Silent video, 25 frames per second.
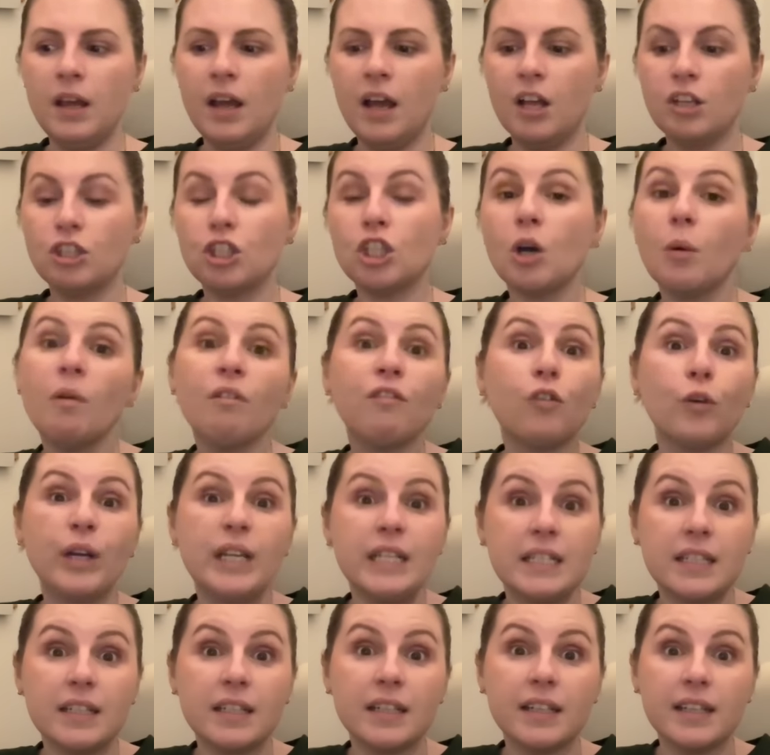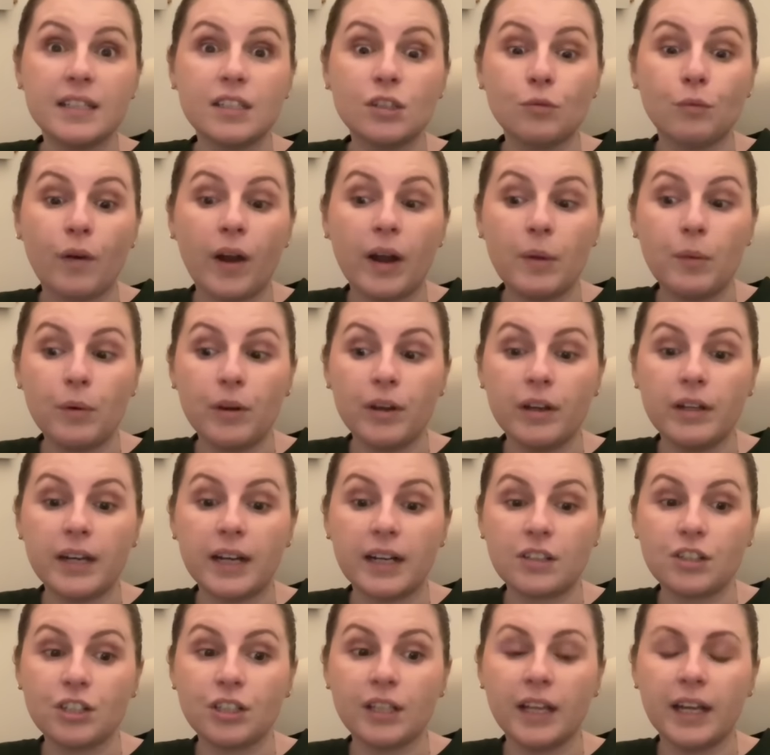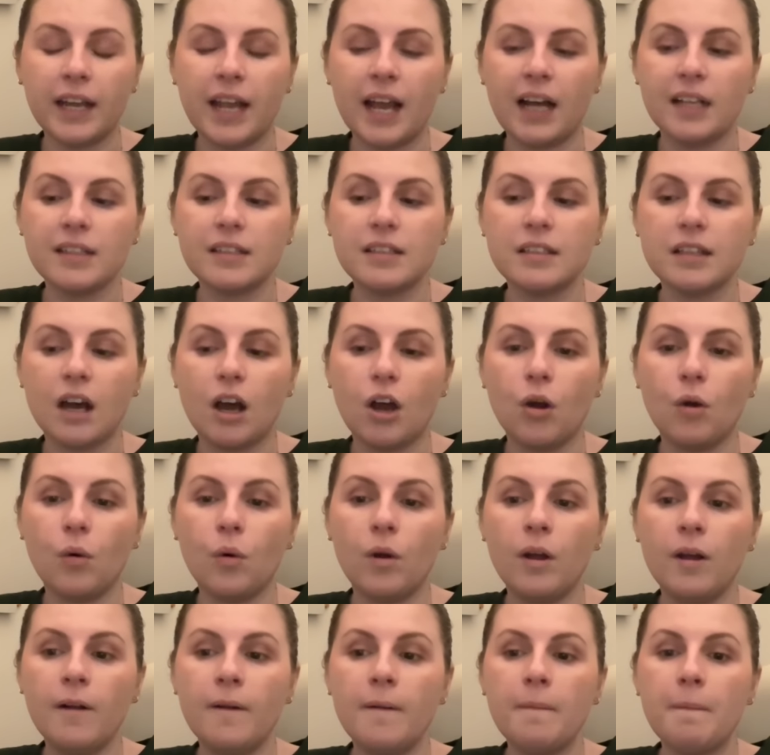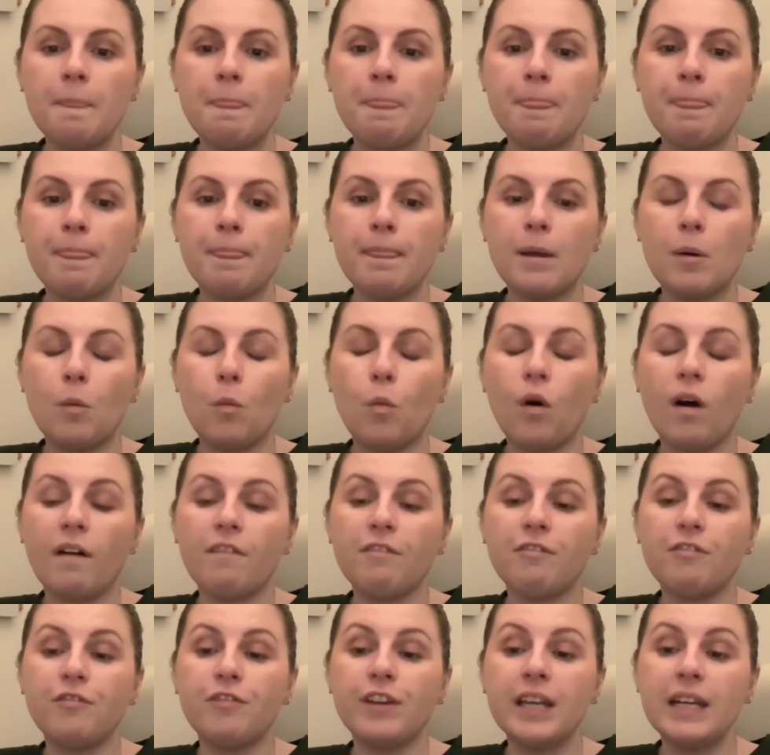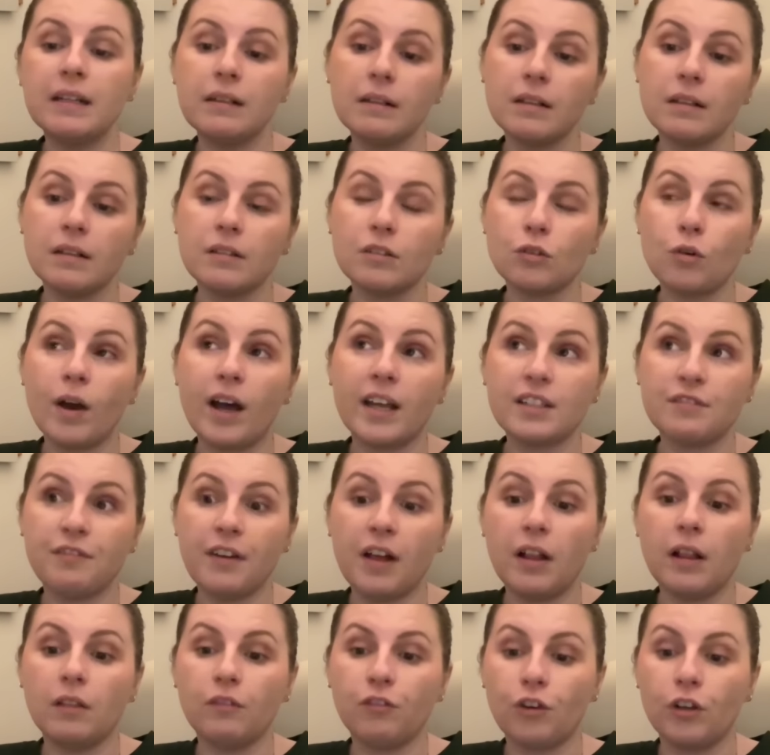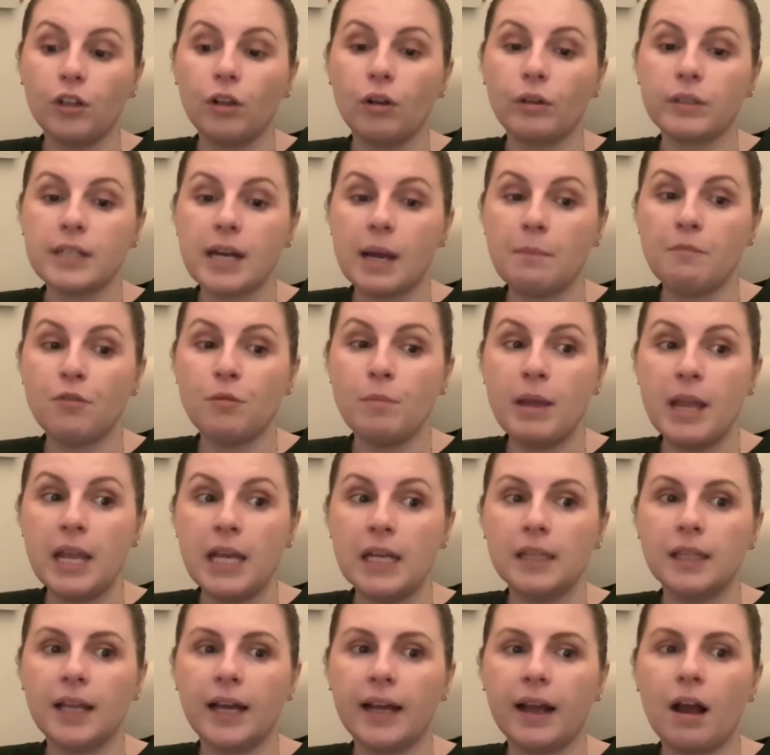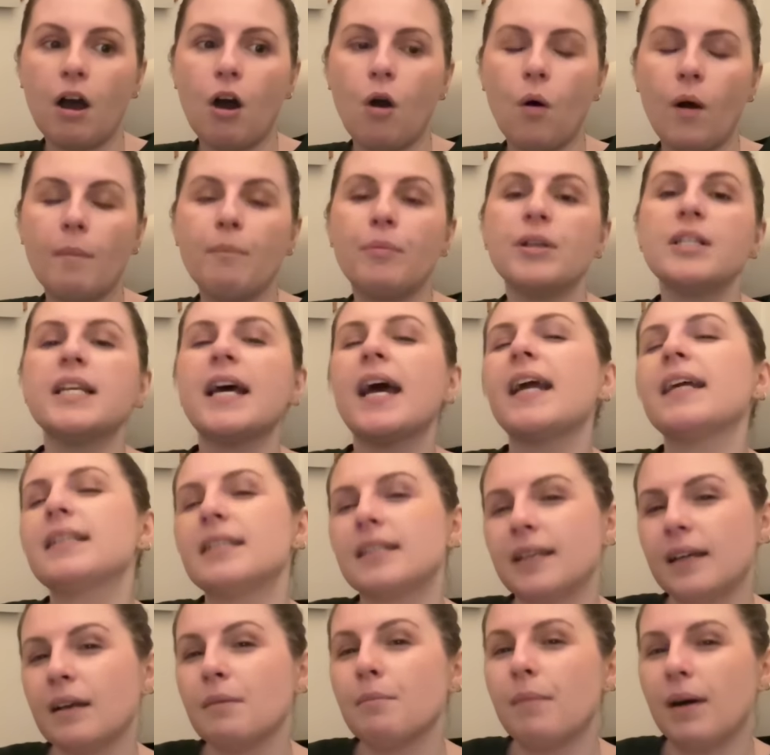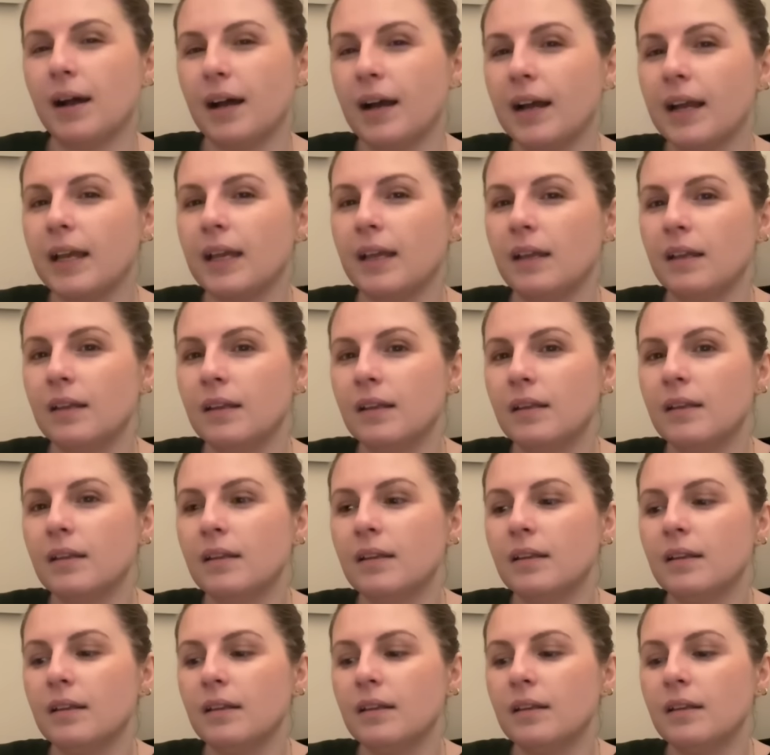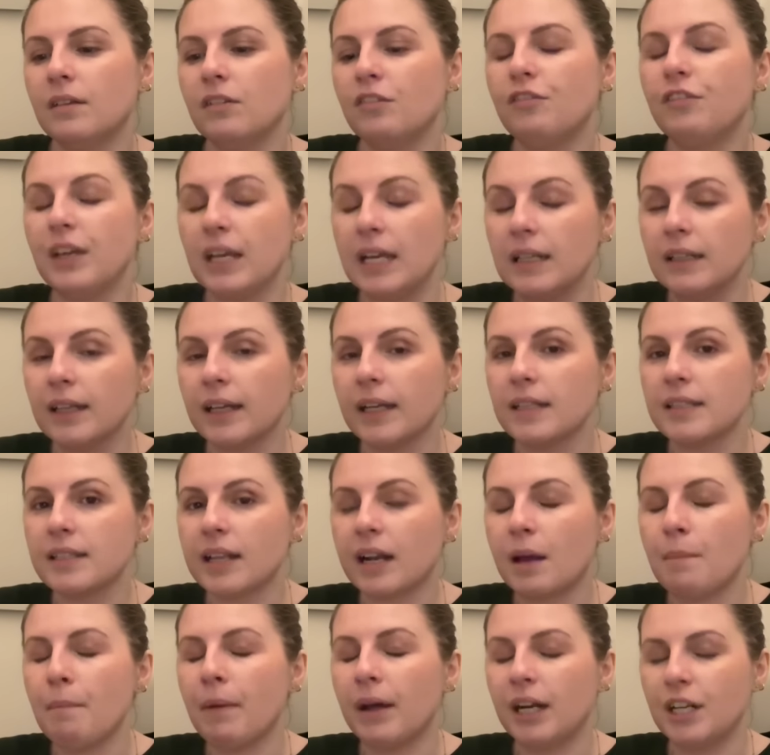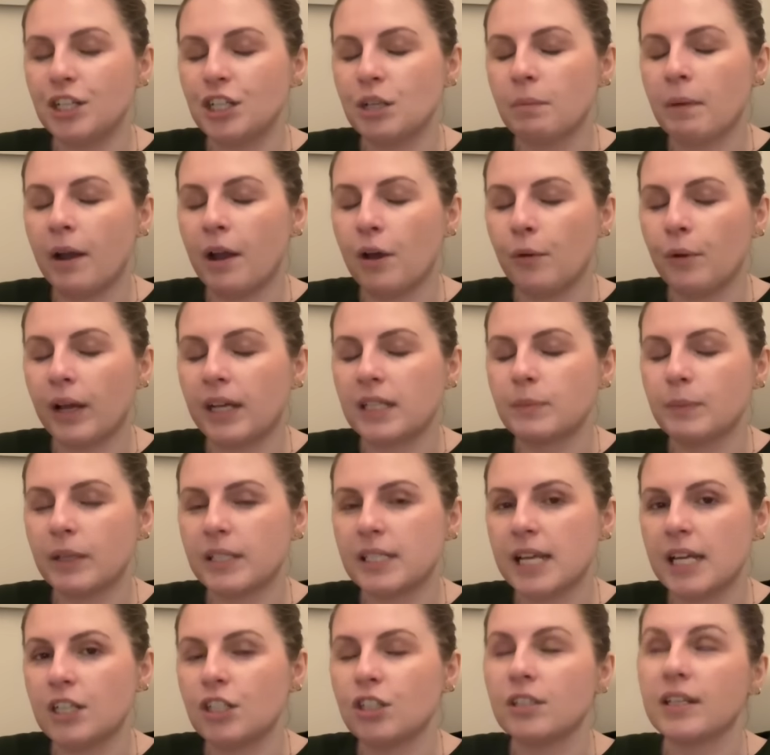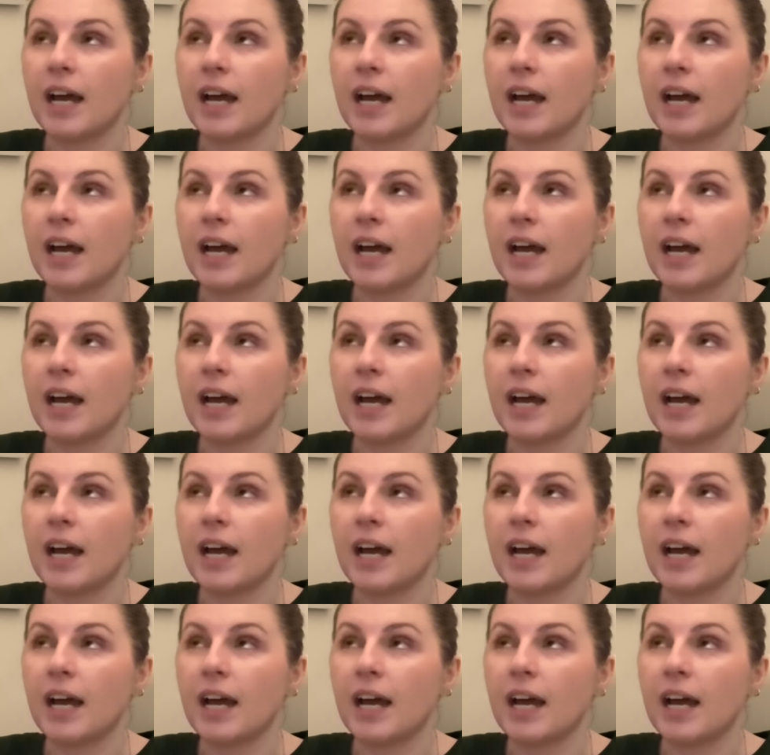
So avoidant is the right word, actually. And so what feels or has felt for a long time for me, like, oh, I'm protecting my feelings and I'm managing my own expectations.